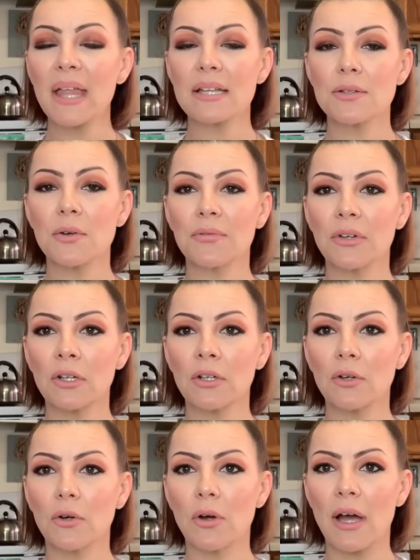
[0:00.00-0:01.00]
So if you're going to
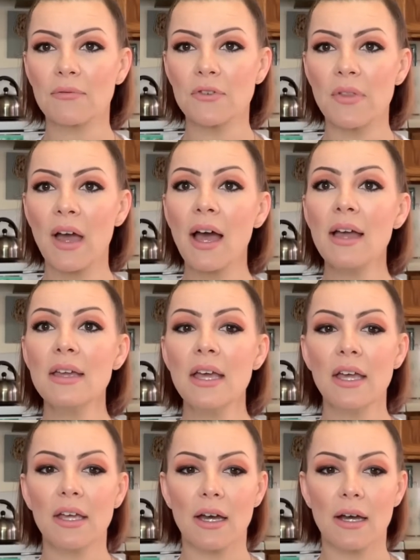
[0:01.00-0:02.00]
go after that,
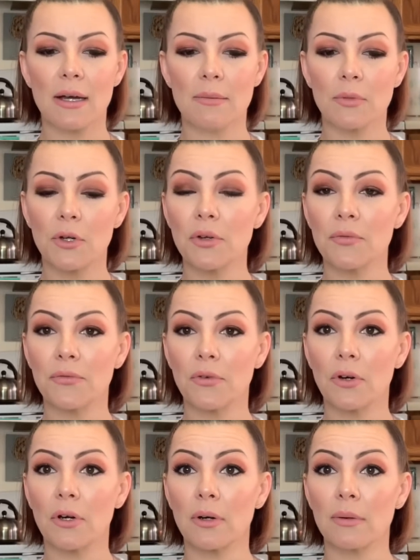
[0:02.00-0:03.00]
good
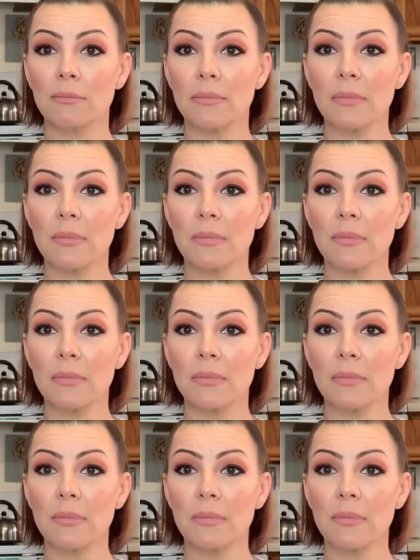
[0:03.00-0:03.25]
for,